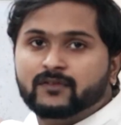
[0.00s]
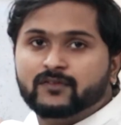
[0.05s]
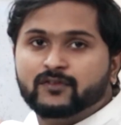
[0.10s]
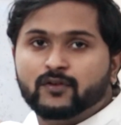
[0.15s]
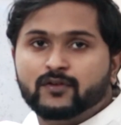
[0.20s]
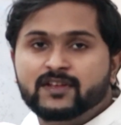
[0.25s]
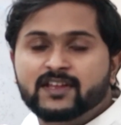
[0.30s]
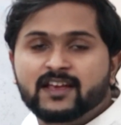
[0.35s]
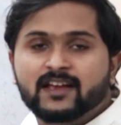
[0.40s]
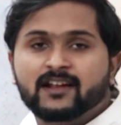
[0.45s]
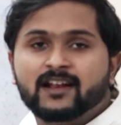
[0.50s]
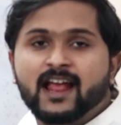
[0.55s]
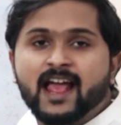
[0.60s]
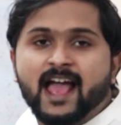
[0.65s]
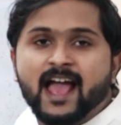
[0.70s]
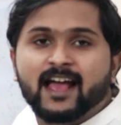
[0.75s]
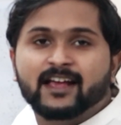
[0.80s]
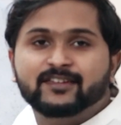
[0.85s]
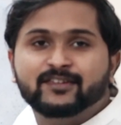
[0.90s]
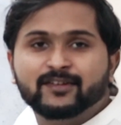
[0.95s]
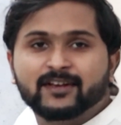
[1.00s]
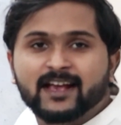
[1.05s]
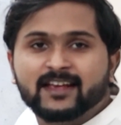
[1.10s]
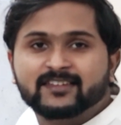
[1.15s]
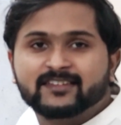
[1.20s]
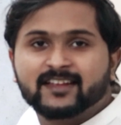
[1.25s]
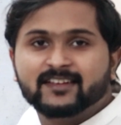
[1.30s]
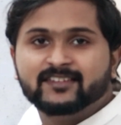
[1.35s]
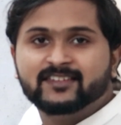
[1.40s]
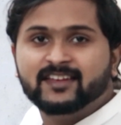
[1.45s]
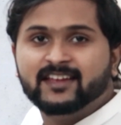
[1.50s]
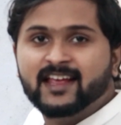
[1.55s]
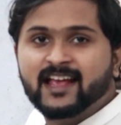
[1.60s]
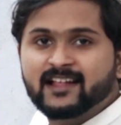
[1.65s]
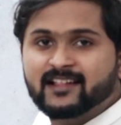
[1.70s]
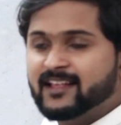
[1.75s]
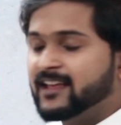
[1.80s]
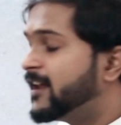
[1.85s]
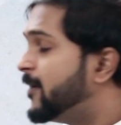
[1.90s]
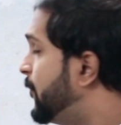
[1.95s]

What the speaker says: So here, as you guys can see, there